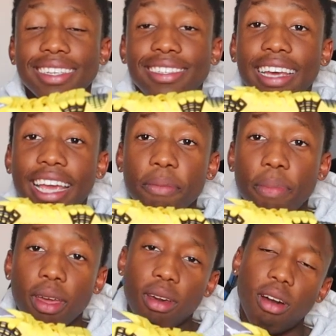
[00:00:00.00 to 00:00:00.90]

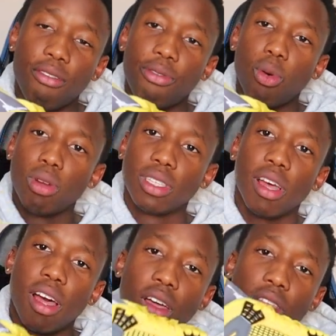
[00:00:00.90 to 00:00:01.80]
Second pair of
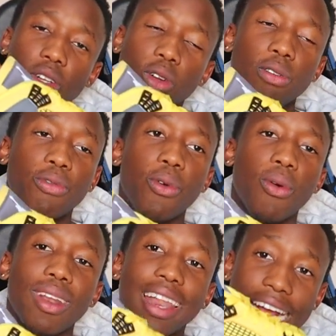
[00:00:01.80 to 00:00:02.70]
4s are the Jordan
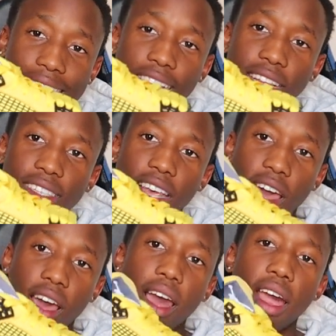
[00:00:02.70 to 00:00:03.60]
4 Lightnings
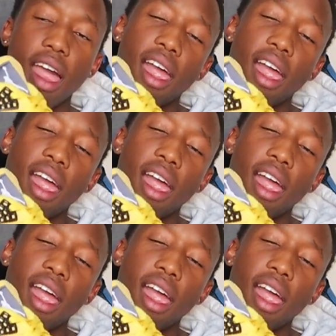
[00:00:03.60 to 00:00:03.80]
here.